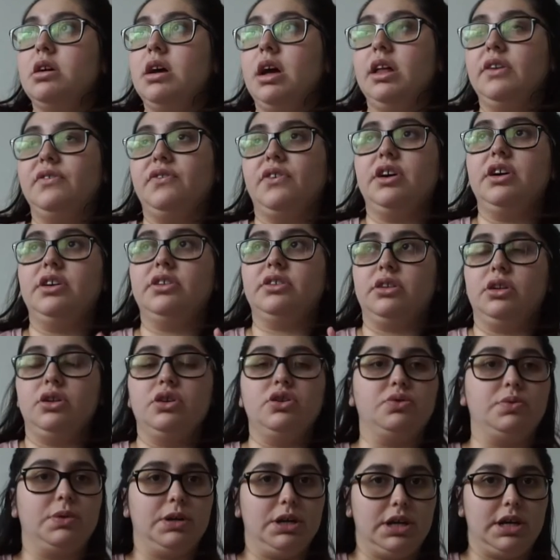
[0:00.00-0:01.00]
As far as
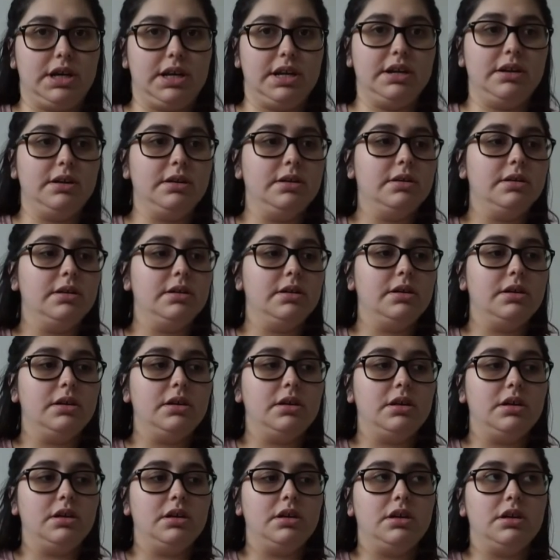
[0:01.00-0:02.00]
clothes were good,
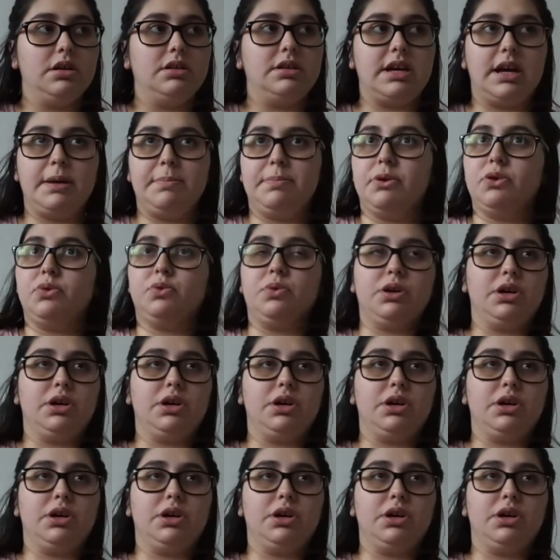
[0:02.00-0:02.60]
diapers